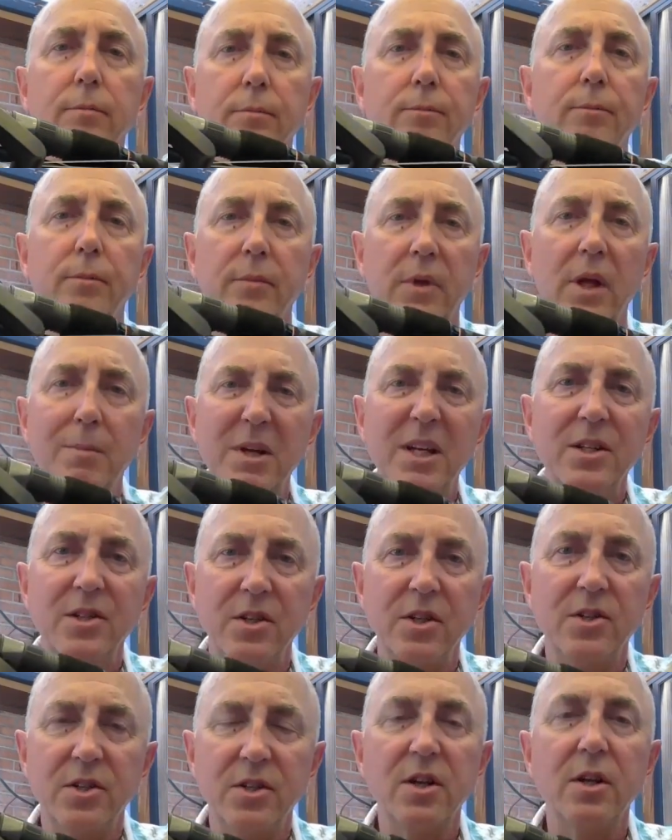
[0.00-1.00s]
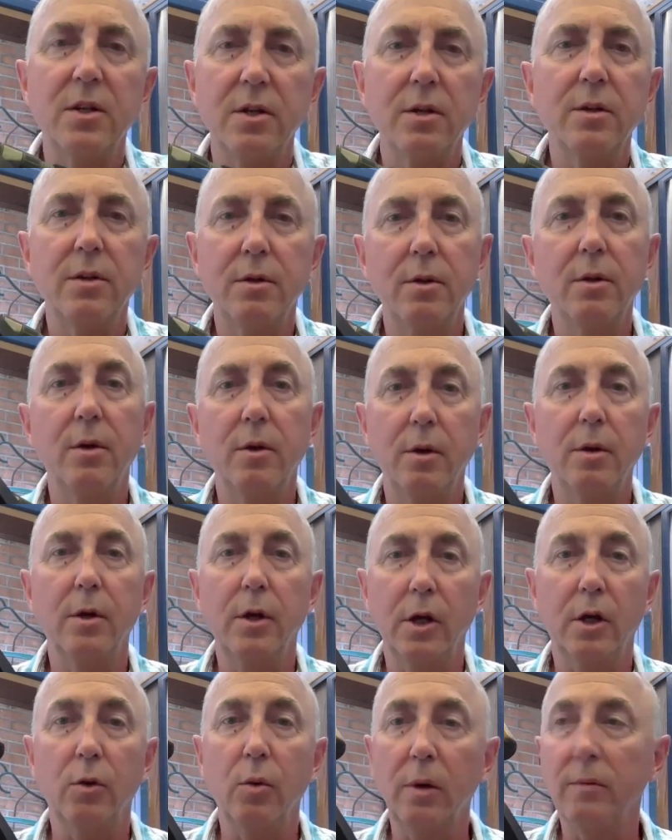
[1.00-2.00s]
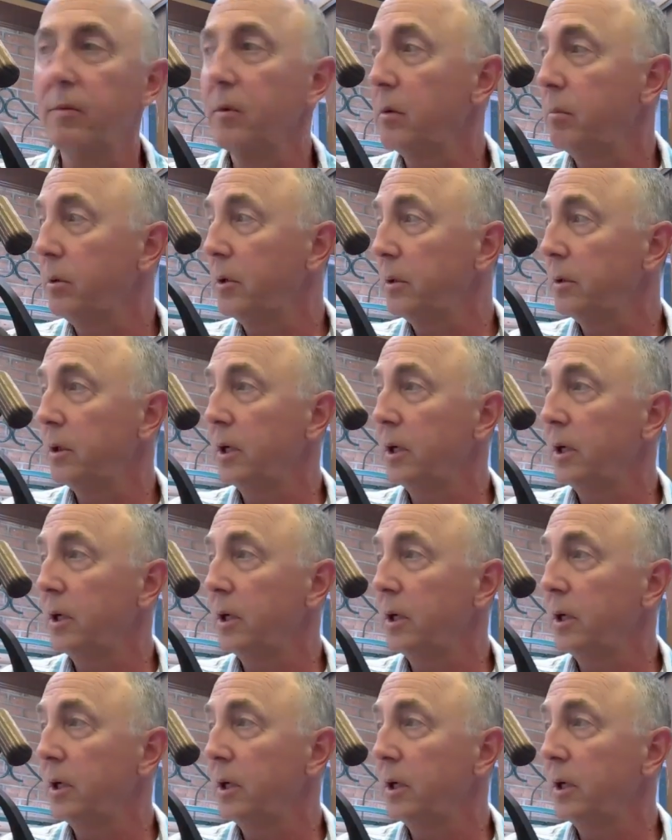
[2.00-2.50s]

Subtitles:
that means it's equivocable